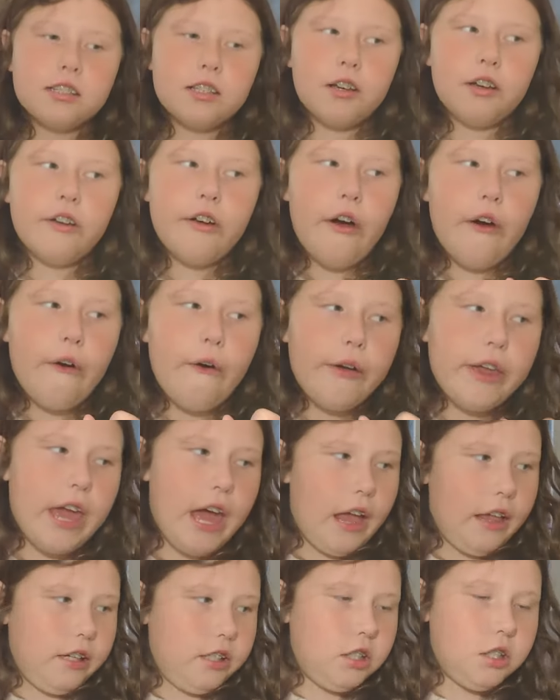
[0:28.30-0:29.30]
so,
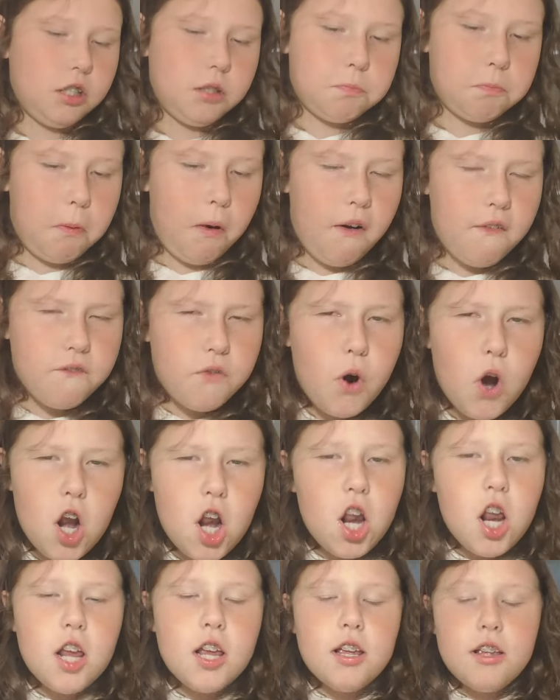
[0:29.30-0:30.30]
yeah, this is part four
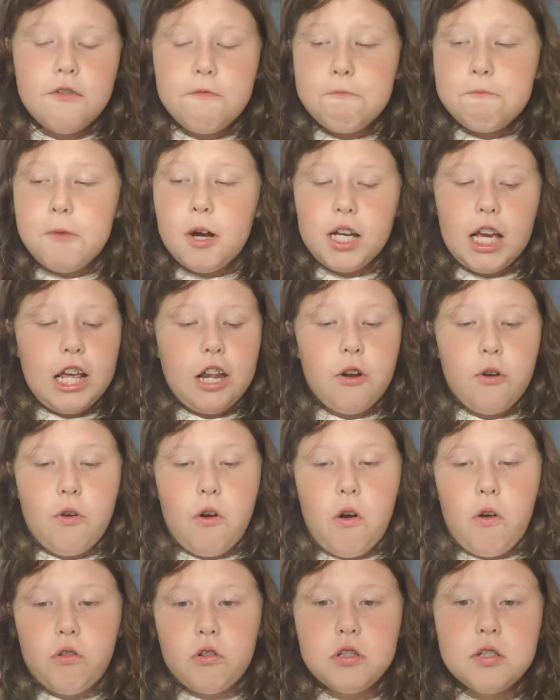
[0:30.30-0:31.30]
monkey
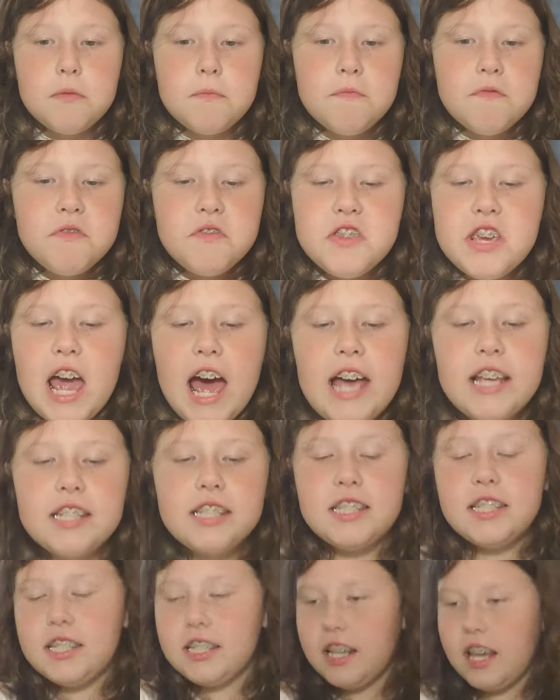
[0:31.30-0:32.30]
noodles.
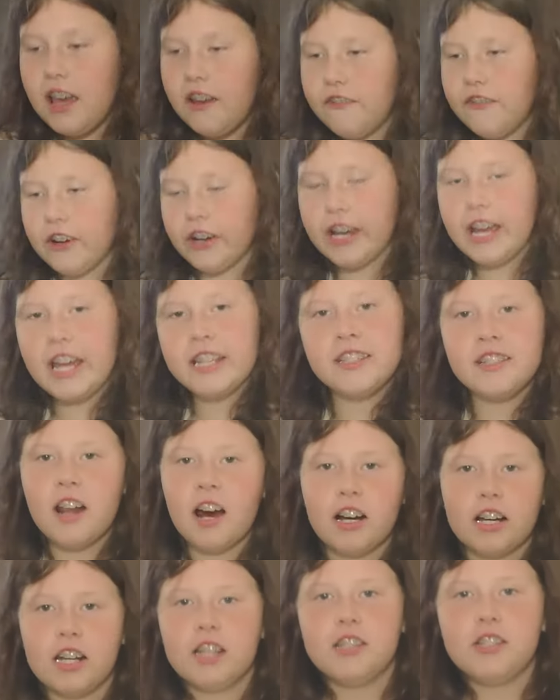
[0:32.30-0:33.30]
Yes, if your kid's
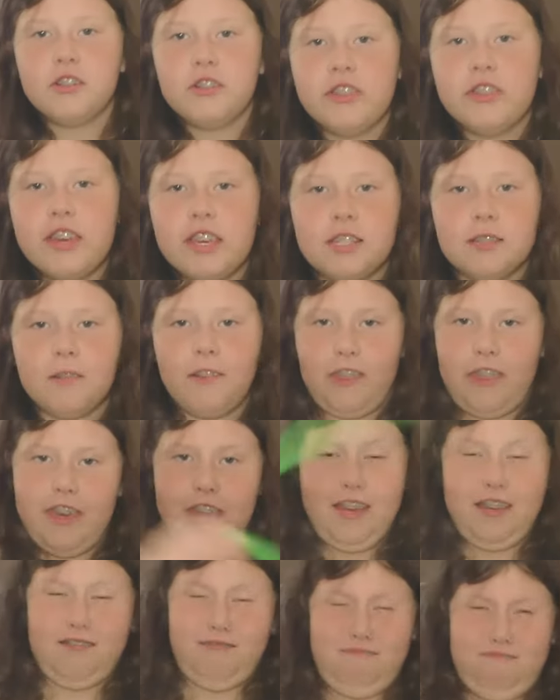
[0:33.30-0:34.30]
not gonna do this with
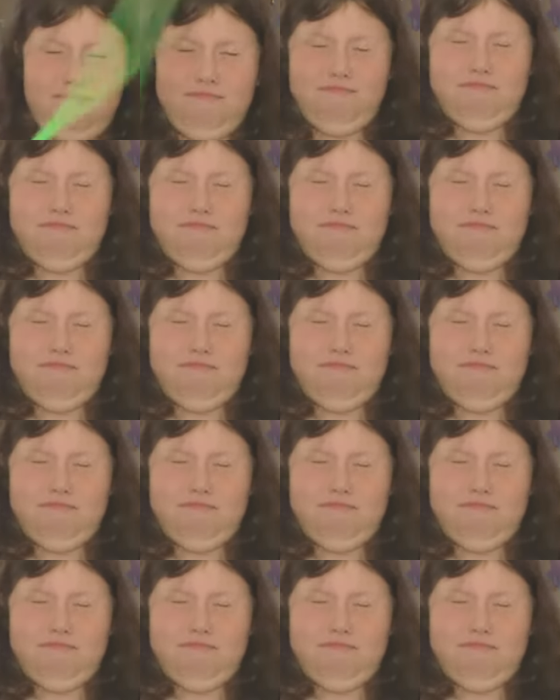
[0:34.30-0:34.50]
it.